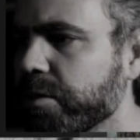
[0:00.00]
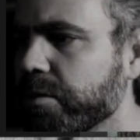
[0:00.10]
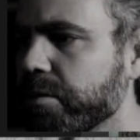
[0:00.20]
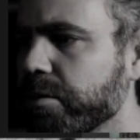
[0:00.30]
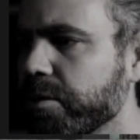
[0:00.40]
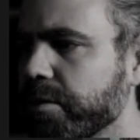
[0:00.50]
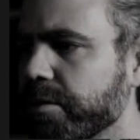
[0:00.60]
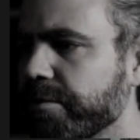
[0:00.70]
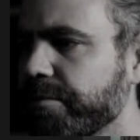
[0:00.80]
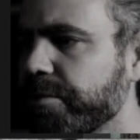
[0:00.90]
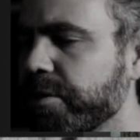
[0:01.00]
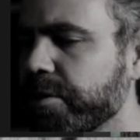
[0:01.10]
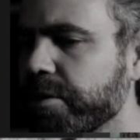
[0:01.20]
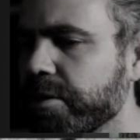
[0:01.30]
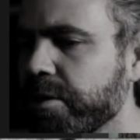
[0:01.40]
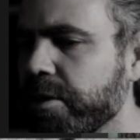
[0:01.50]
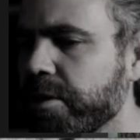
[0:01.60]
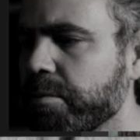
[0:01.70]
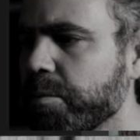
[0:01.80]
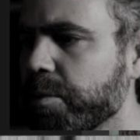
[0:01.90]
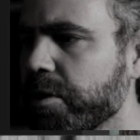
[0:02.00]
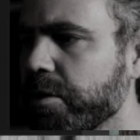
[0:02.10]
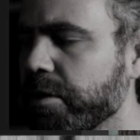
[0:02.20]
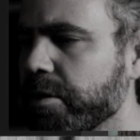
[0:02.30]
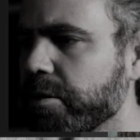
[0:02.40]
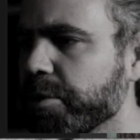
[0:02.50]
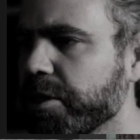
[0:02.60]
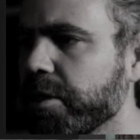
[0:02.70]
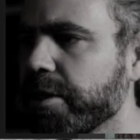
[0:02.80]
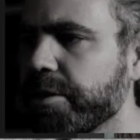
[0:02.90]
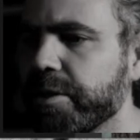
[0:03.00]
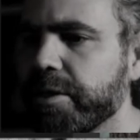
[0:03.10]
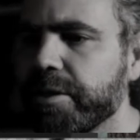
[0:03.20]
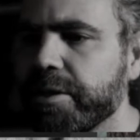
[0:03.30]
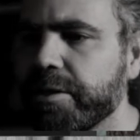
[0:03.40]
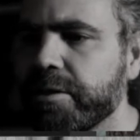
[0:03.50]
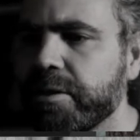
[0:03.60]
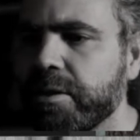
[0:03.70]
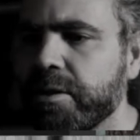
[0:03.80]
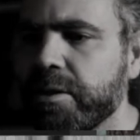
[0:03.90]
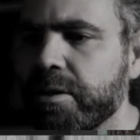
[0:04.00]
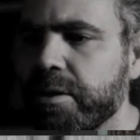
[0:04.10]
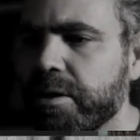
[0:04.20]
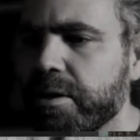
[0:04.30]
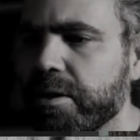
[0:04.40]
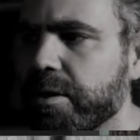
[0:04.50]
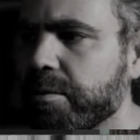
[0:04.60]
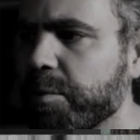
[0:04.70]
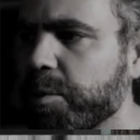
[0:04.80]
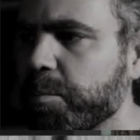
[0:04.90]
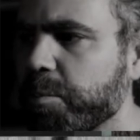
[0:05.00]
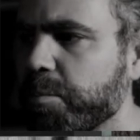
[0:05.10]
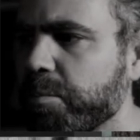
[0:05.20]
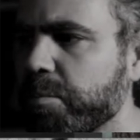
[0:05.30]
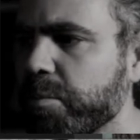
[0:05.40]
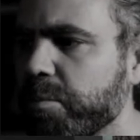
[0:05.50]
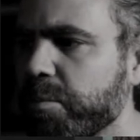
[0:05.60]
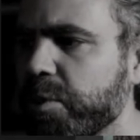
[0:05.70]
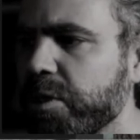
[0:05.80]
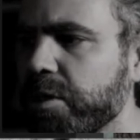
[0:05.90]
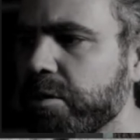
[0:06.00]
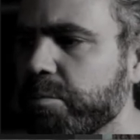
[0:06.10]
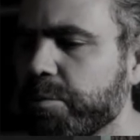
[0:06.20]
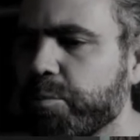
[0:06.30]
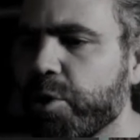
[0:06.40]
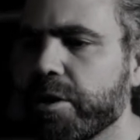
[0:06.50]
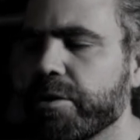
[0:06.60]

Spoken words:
See the difference? Add a little bit clarity there, and maybe a little bit brighter.